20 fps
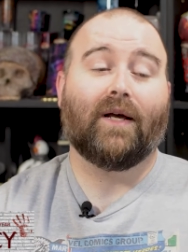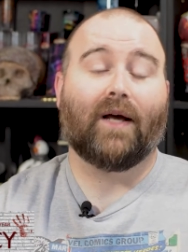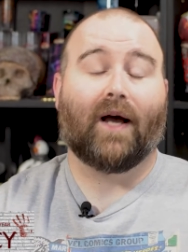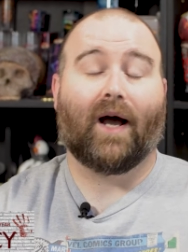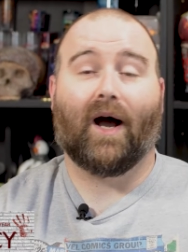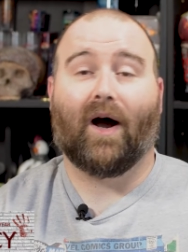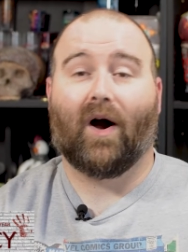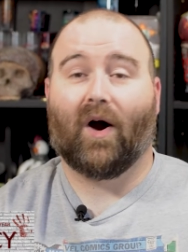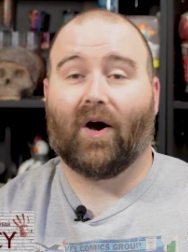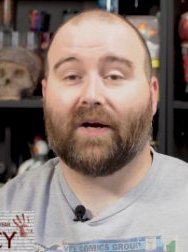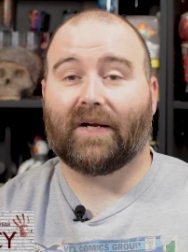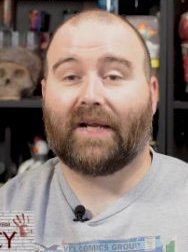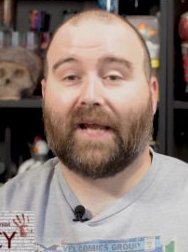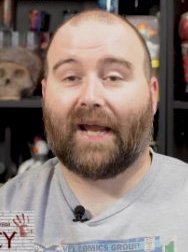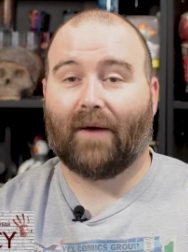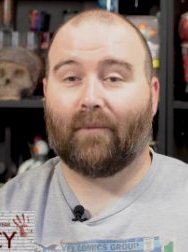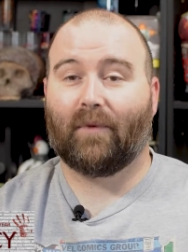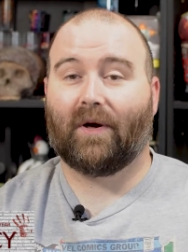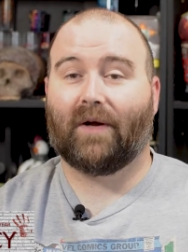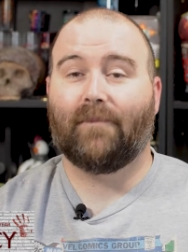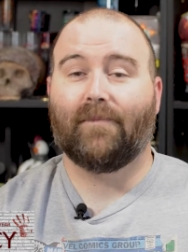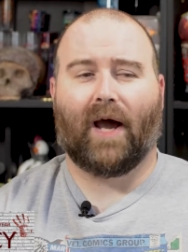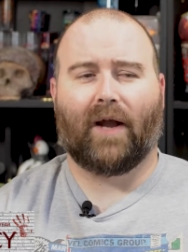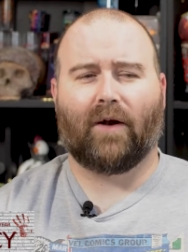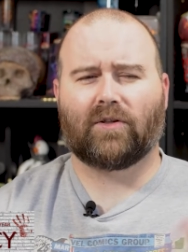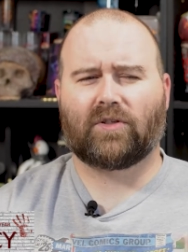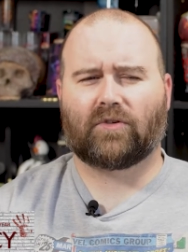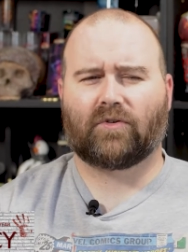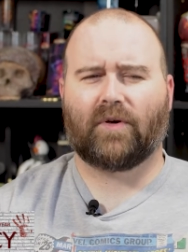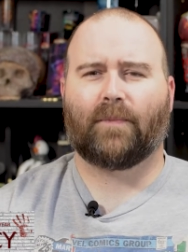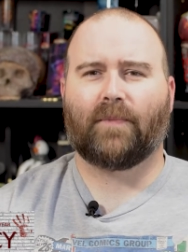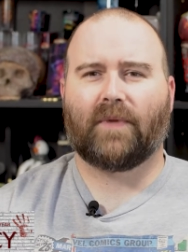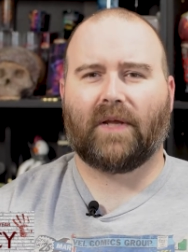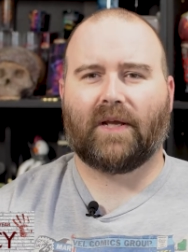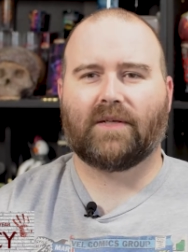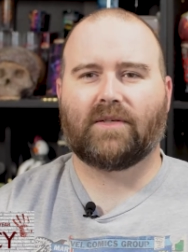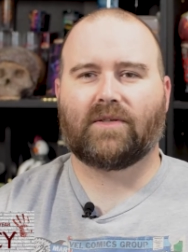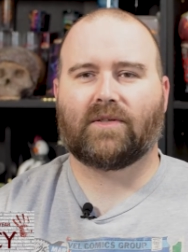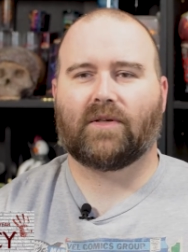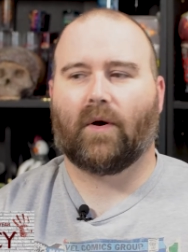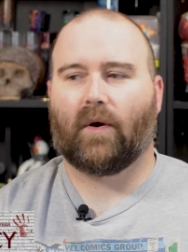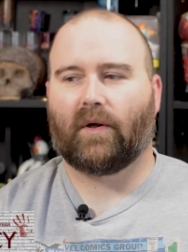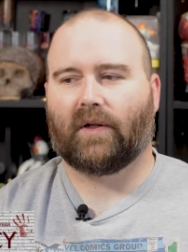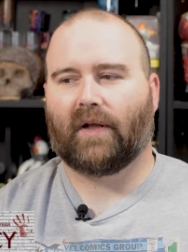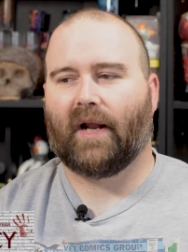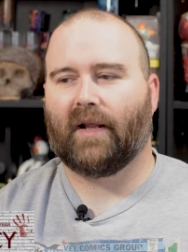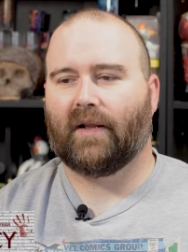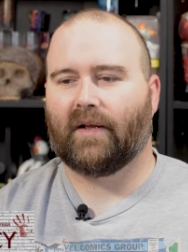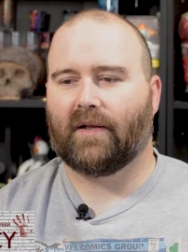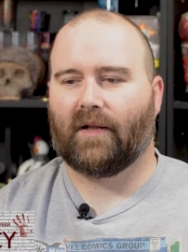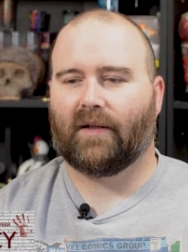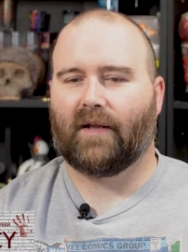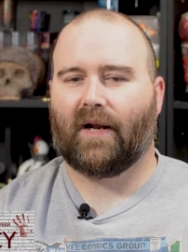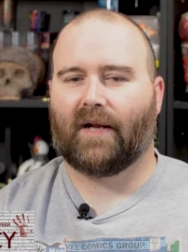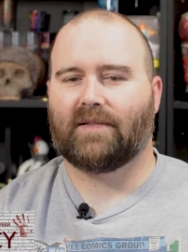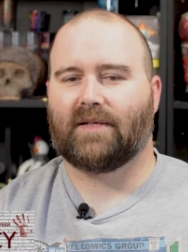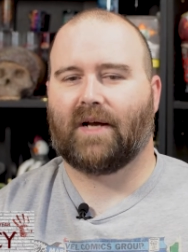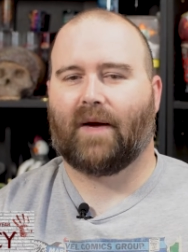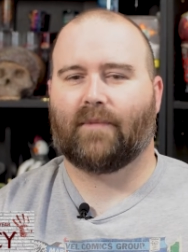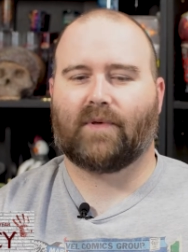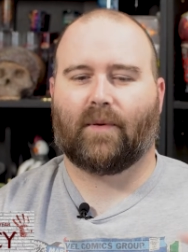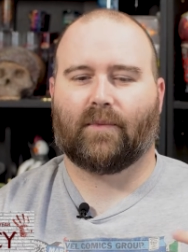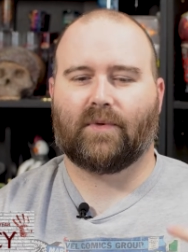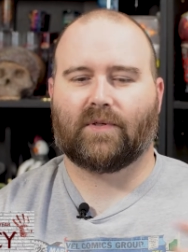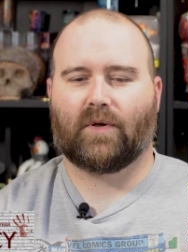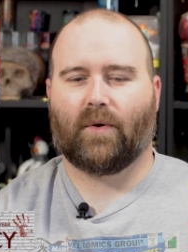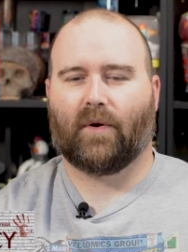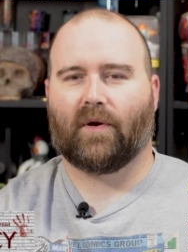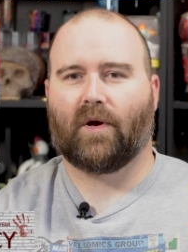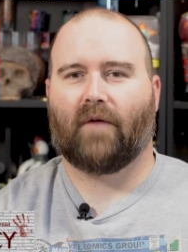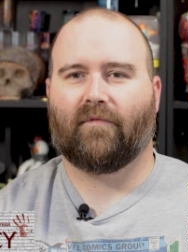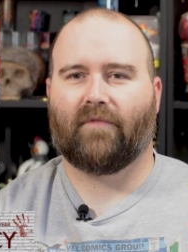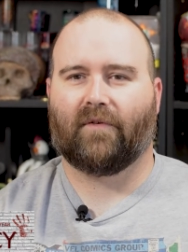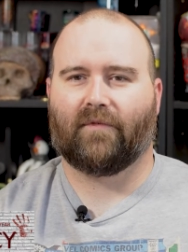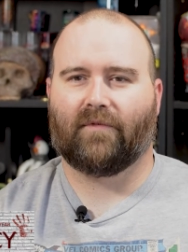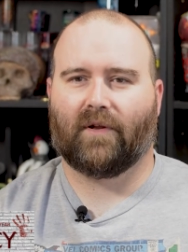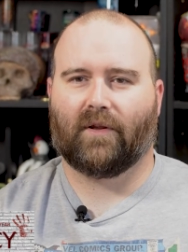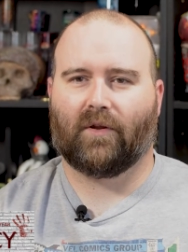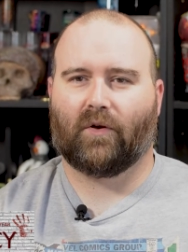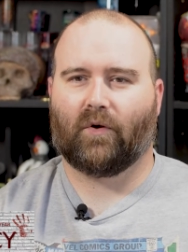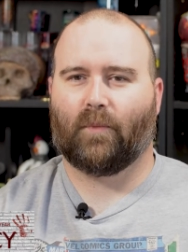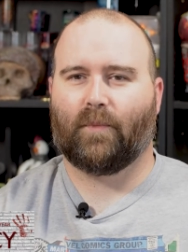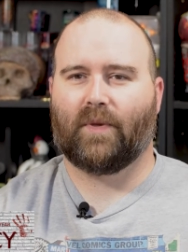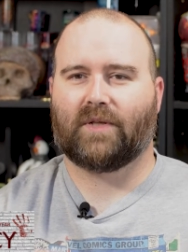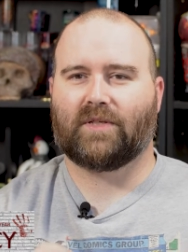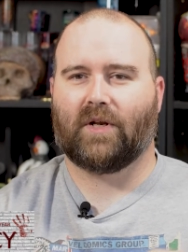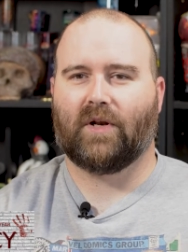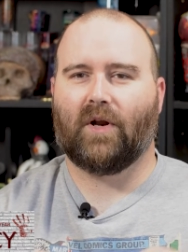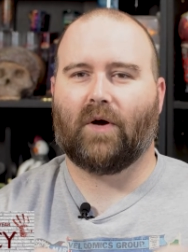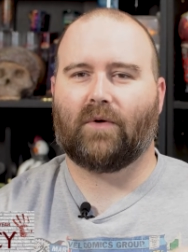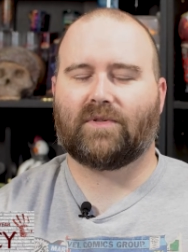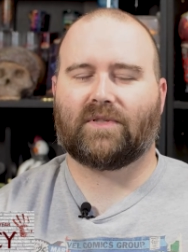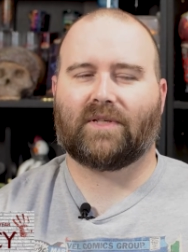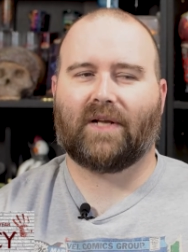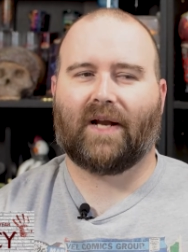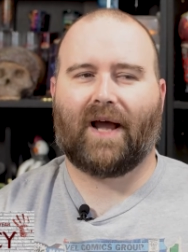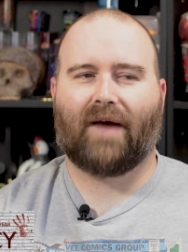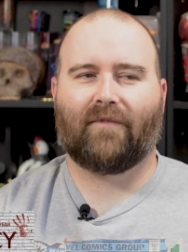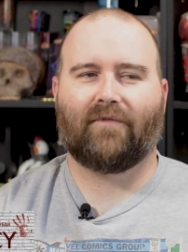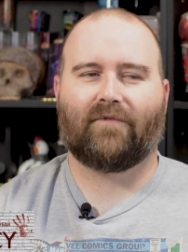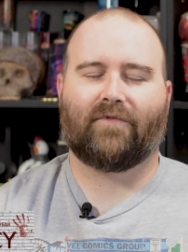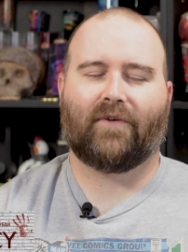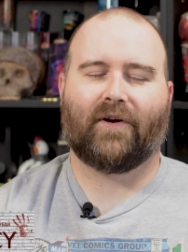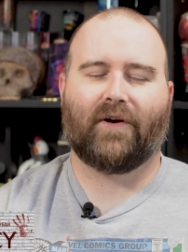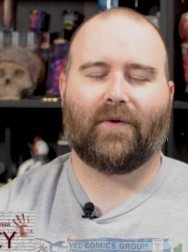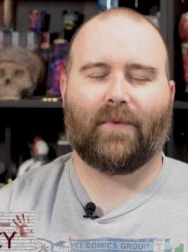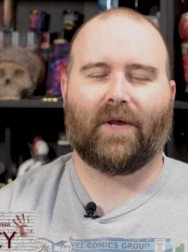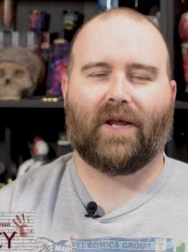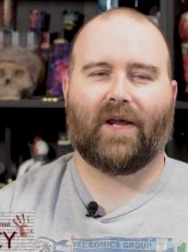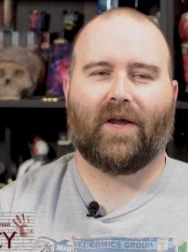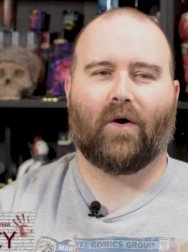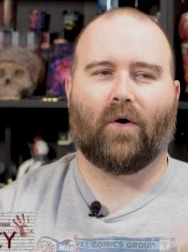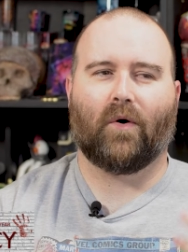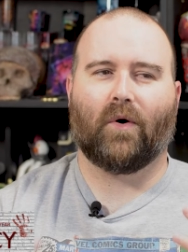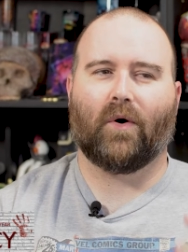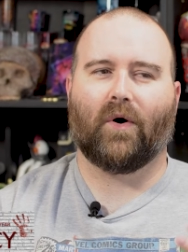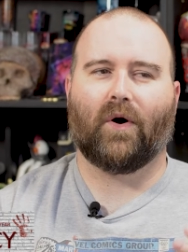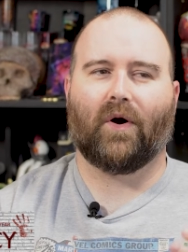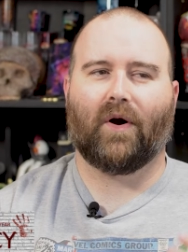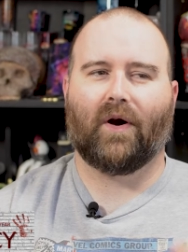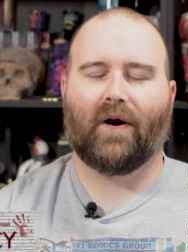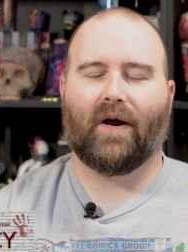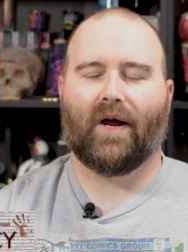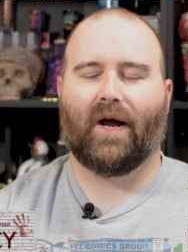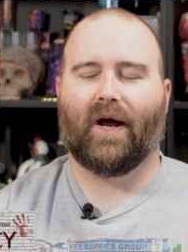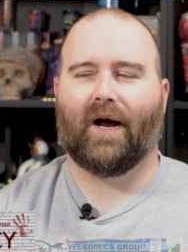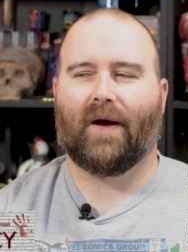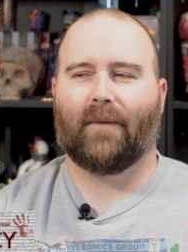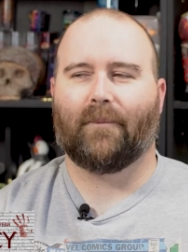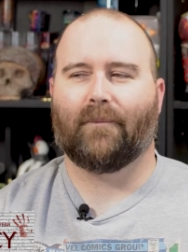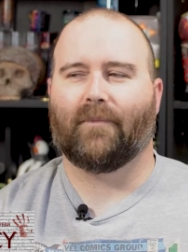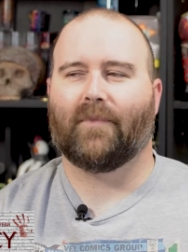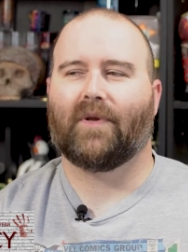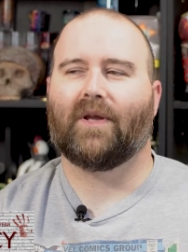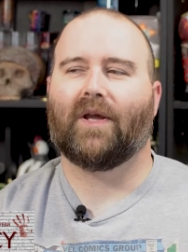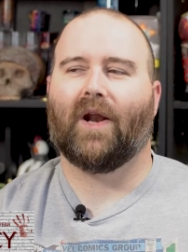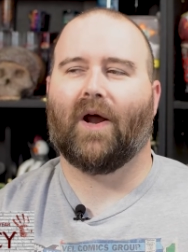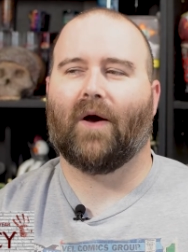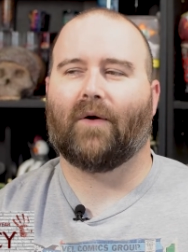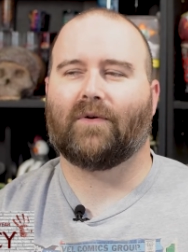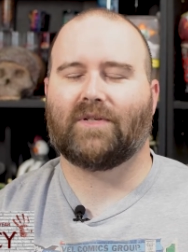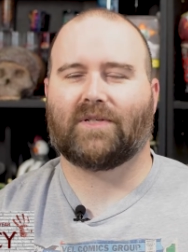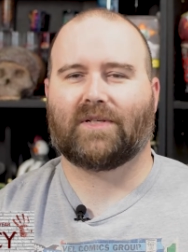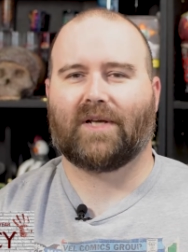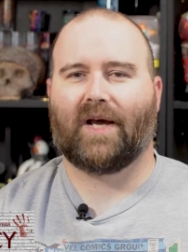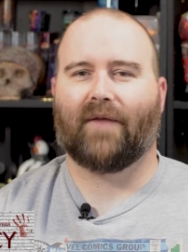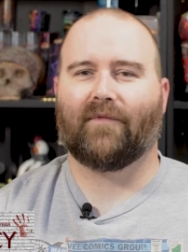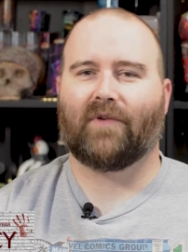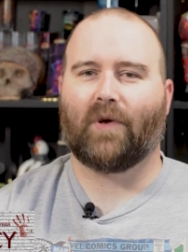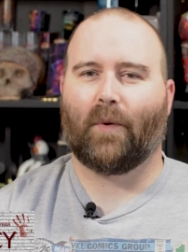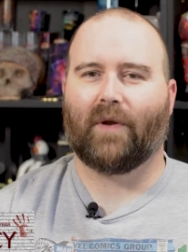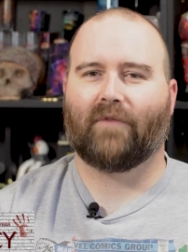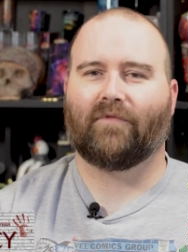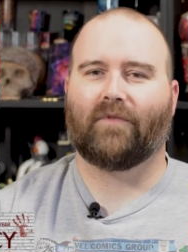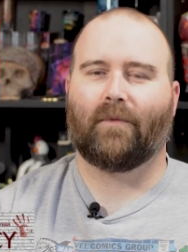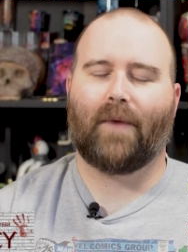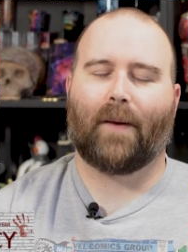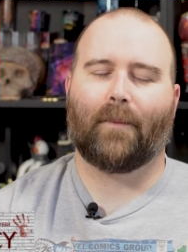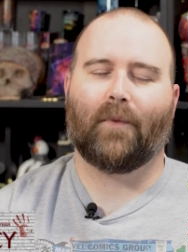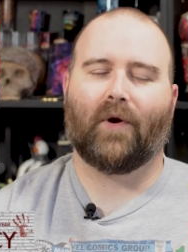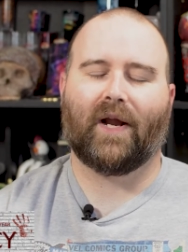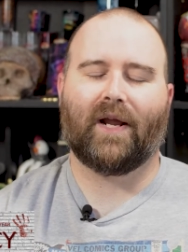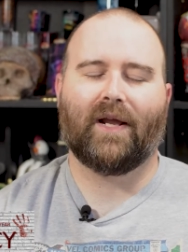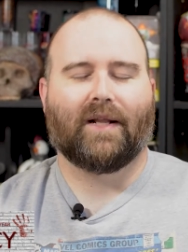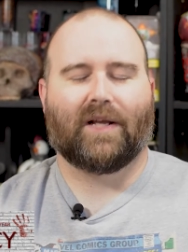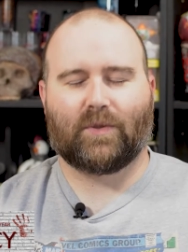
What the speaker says: on camera. I don't script these, so a lot of times I'm just going off of little bits of notes that I have in front of me, or you know, just kind of going from memory.